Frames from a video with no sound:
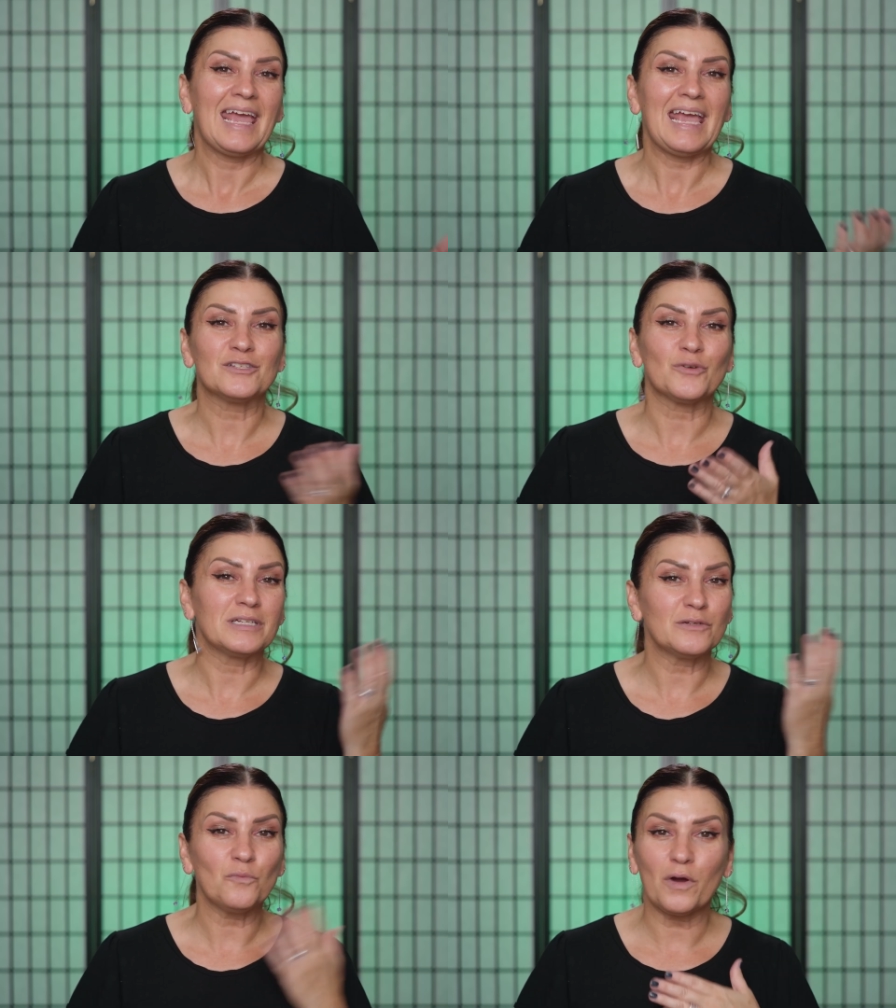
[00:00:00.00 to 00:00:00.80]
And so I
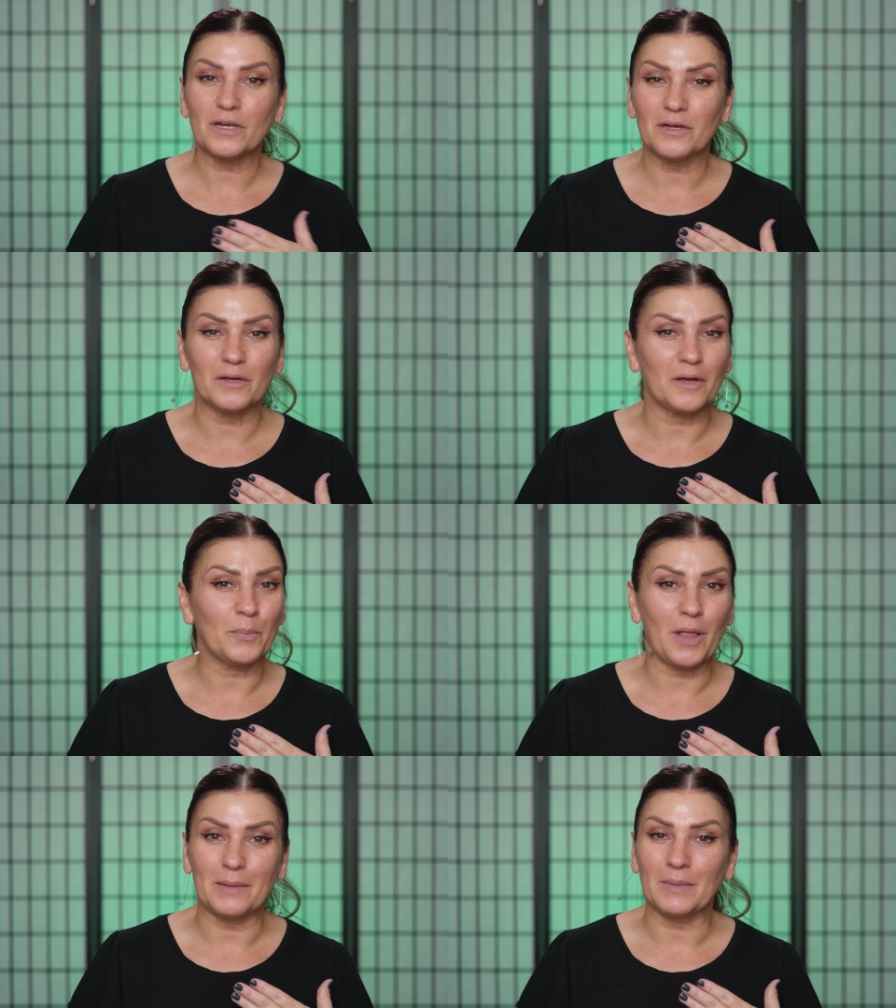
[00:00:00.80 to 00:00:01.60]
didn't want to
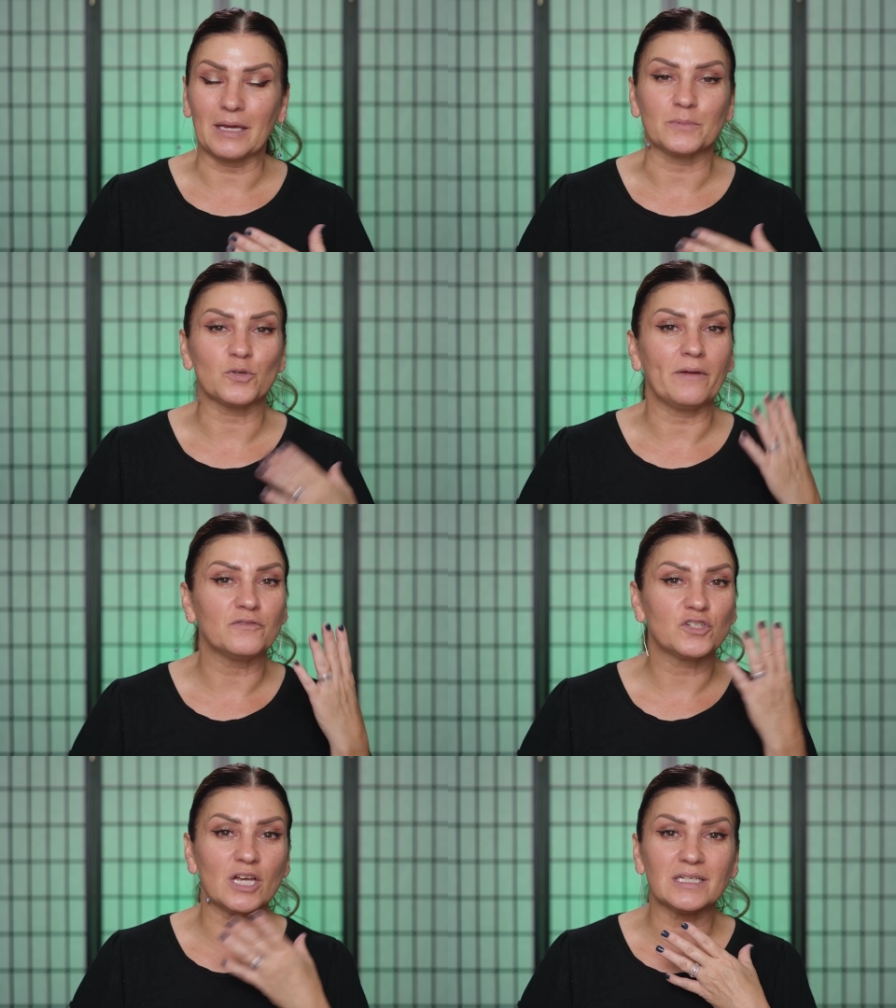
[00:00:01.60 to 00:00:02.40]
apply makeup. So
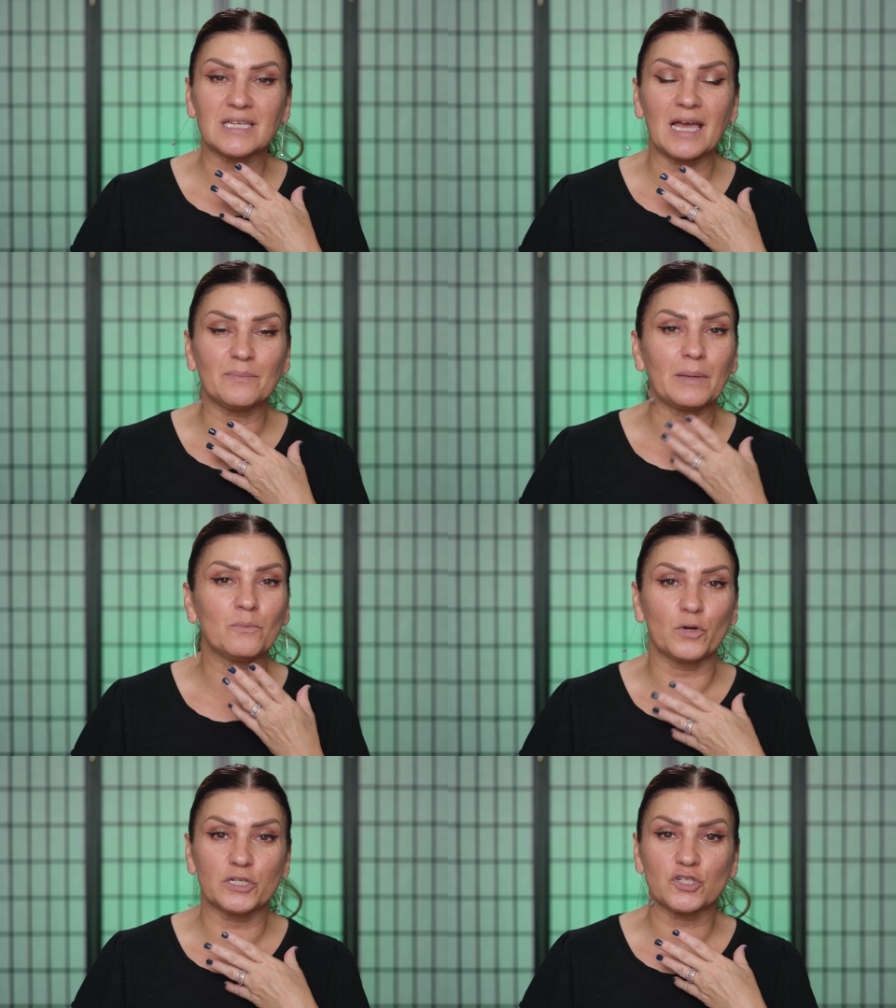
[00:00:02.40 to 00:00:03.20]
I've just had my
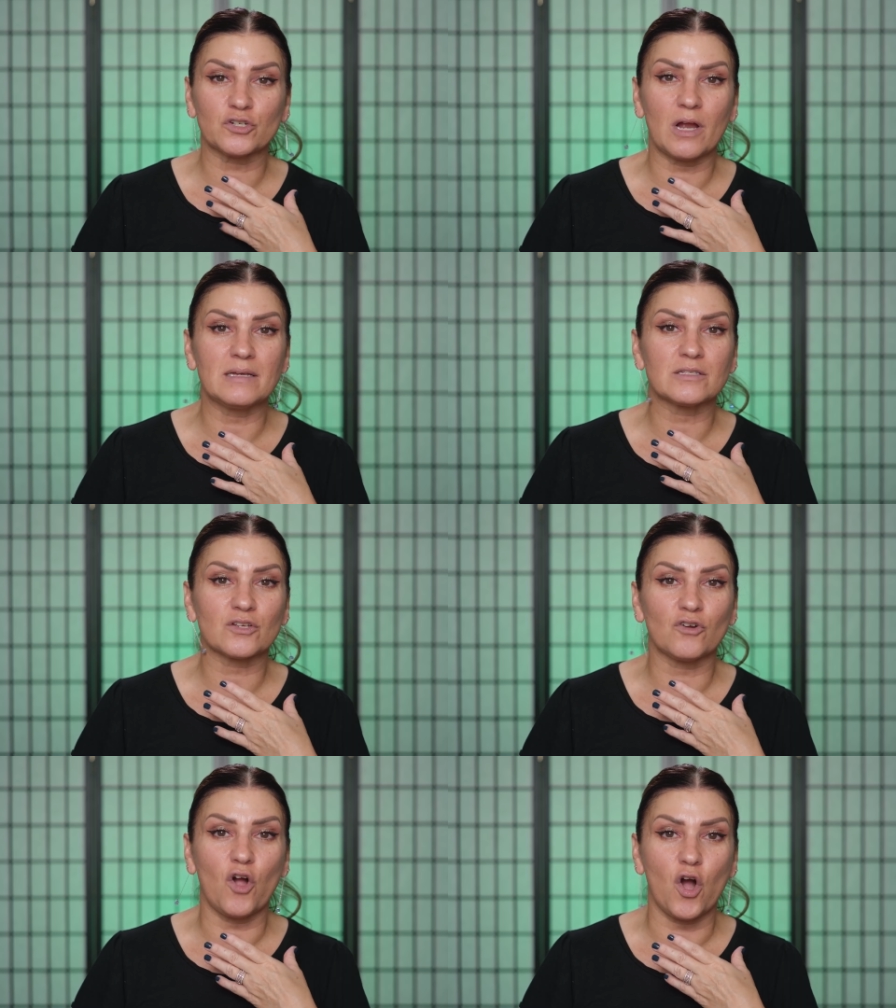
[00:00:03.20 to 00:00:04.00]

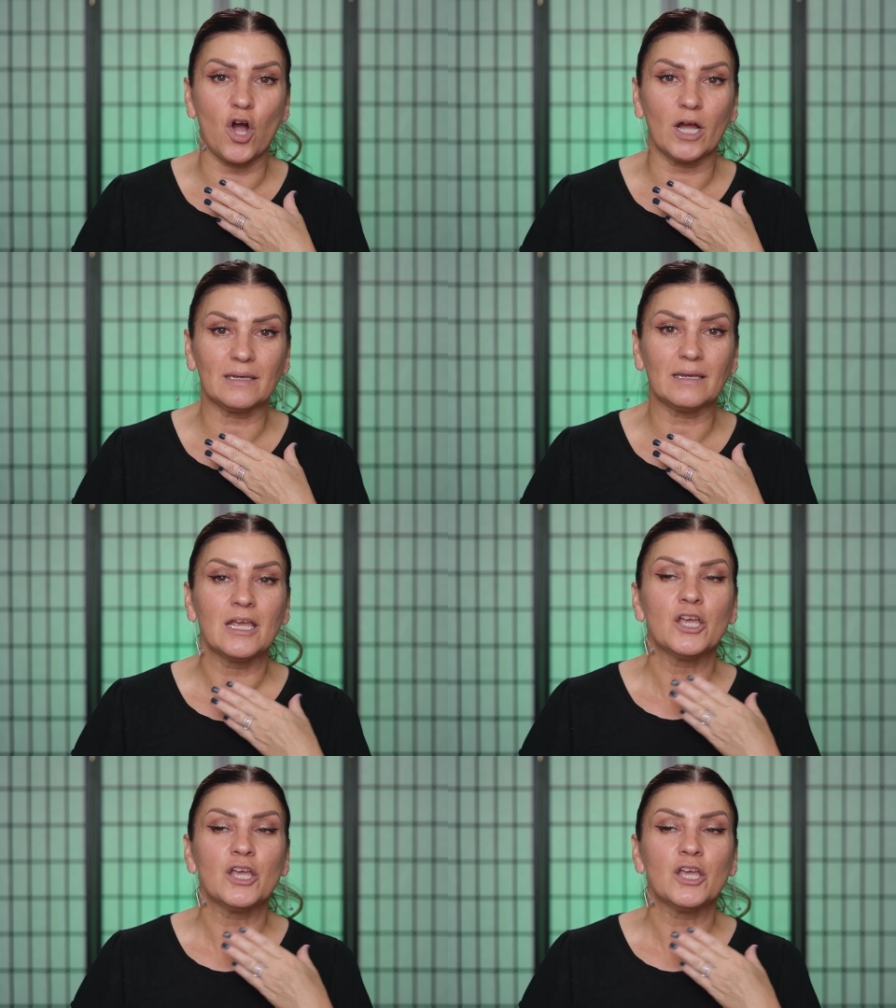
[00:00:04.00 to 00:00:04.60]
moisturizer on.